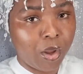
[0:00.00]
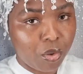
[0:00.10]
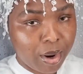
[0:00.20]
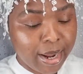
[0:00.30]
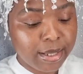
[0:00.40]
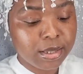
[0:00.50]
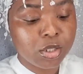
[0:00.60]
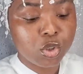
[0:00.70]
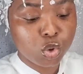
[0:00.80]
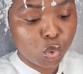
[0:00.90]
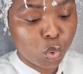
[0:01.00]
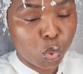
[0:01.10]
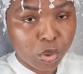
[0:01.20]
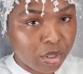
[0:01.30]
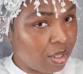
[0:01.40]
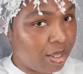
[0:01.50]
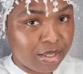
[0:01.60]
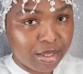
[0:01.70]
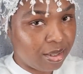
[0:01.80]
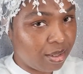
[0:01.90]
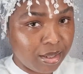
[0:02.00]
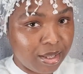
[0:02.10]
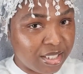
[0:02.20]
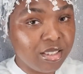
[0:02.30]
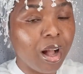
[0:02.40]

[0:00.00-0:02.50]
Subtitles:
all right? So, it's